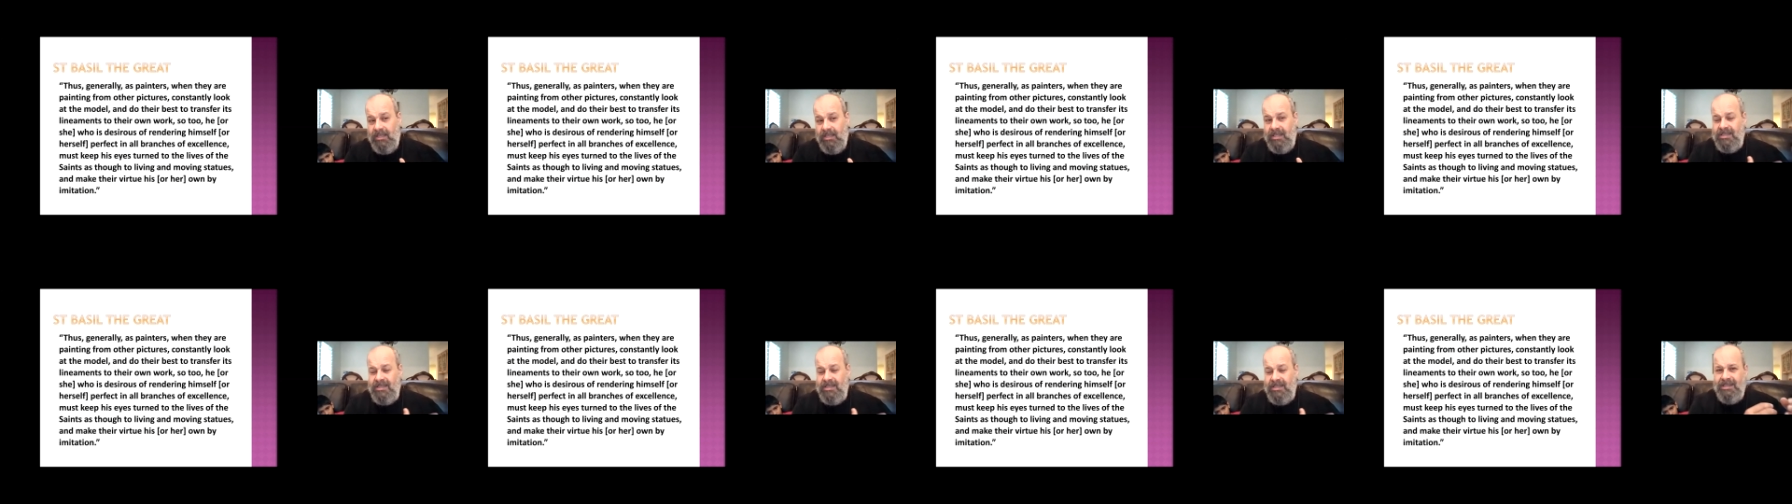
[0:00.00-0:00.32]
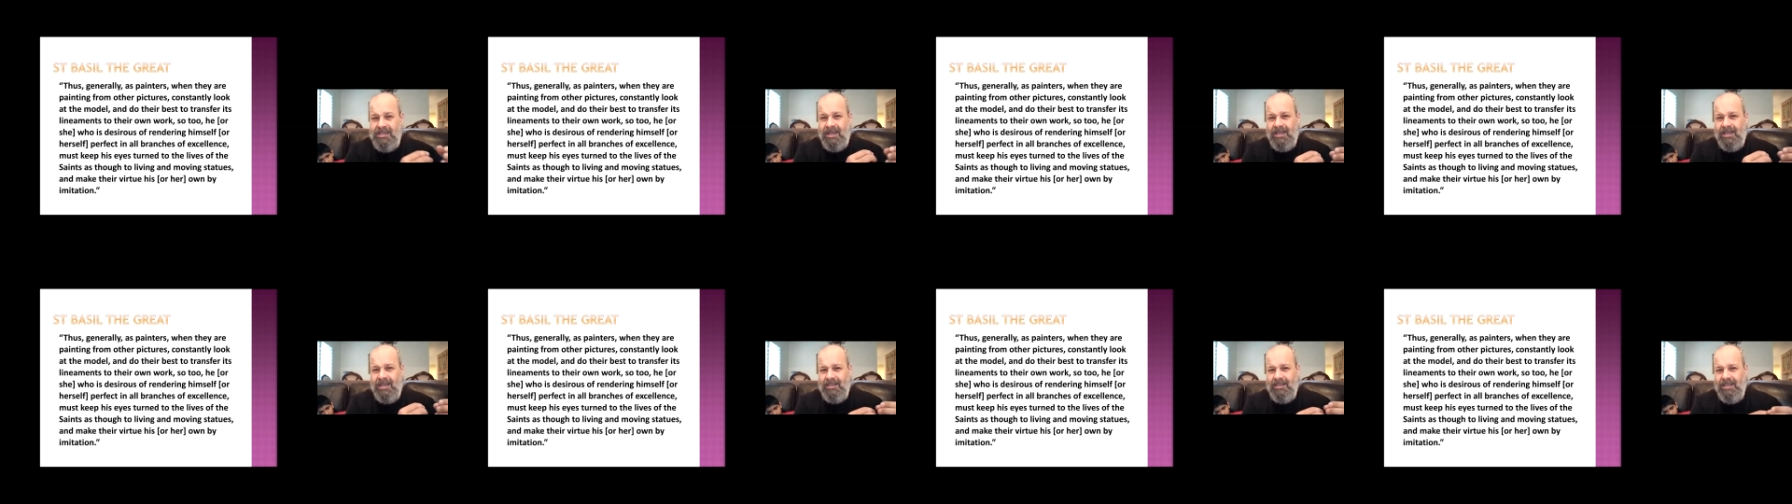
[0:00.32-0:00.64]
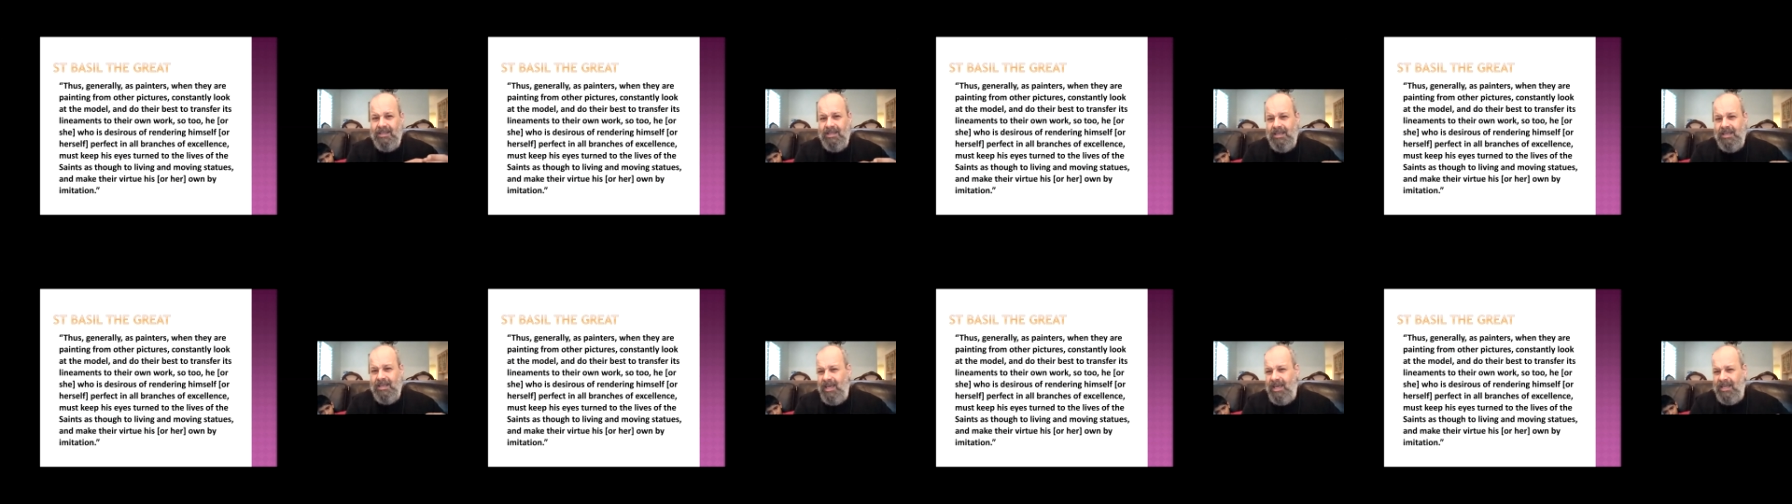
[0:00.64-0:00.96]
is not
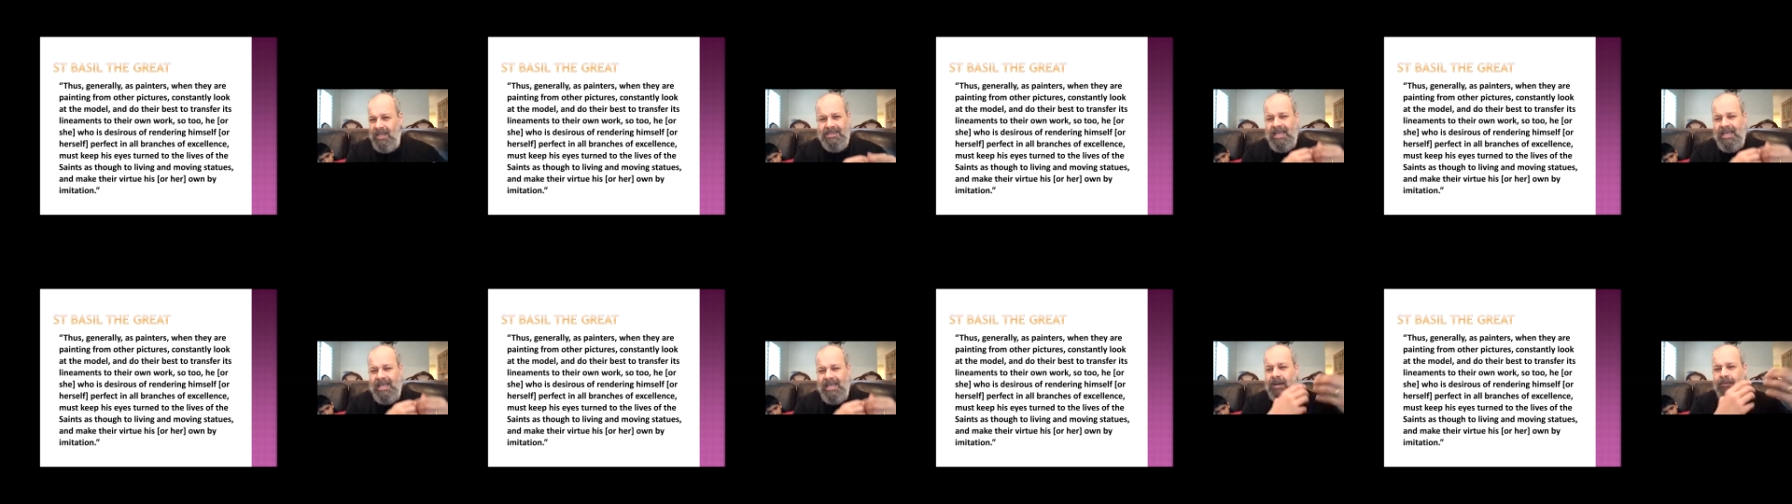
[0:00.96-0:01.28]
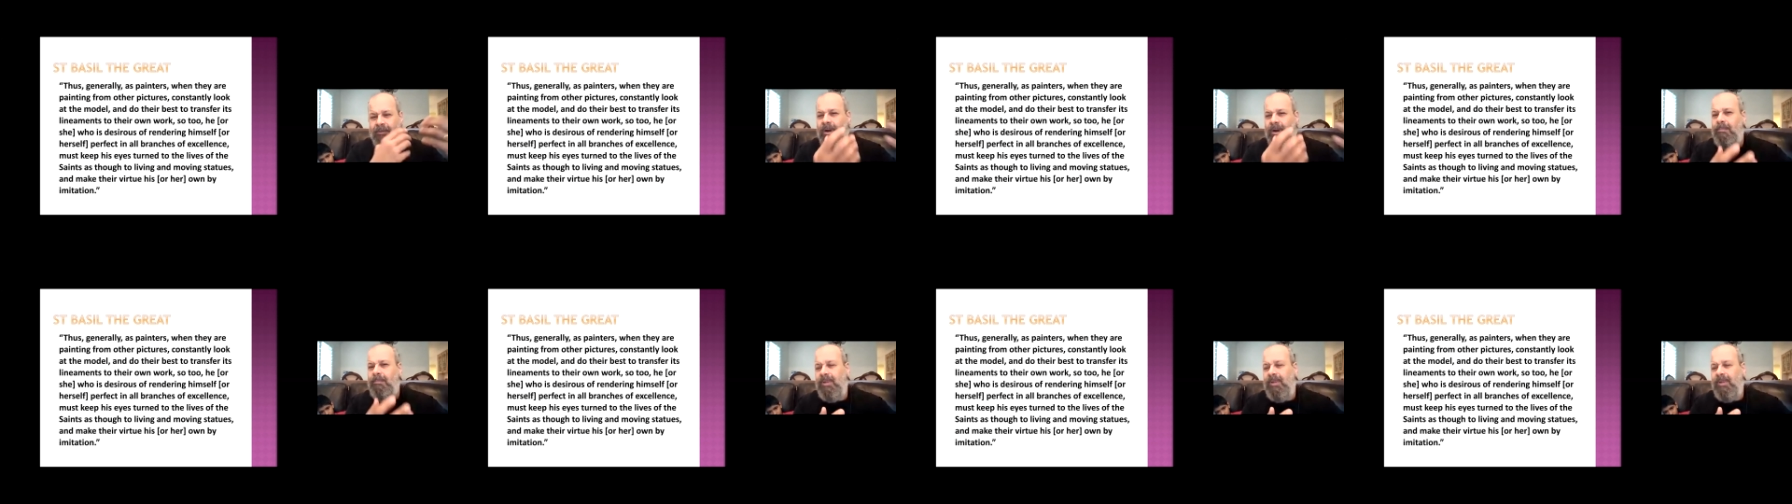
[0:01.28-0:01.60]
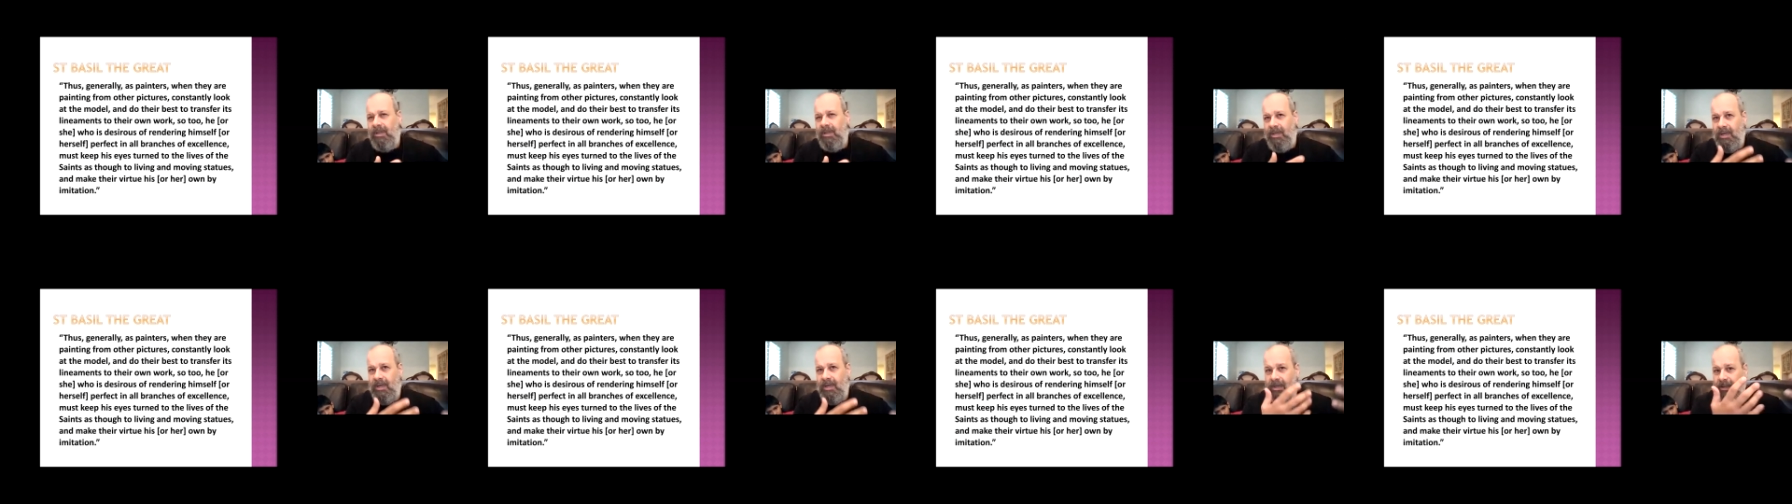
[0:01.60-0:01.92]
exact
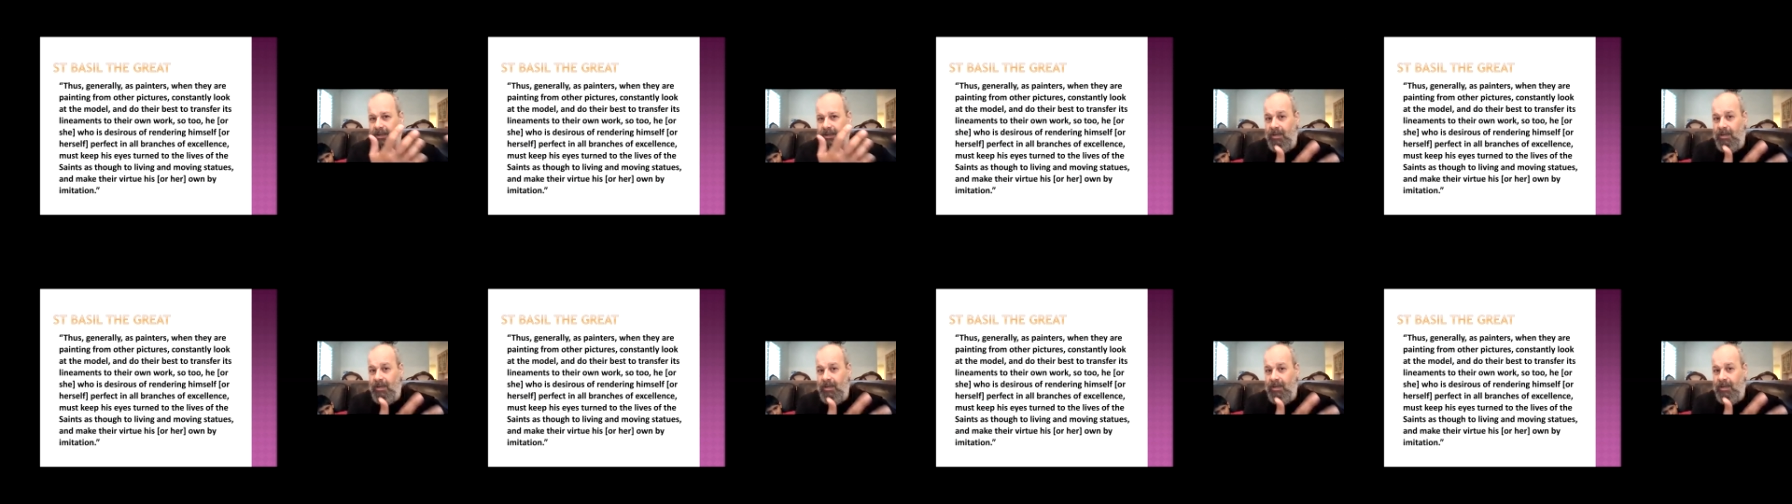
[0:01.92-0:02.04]
replica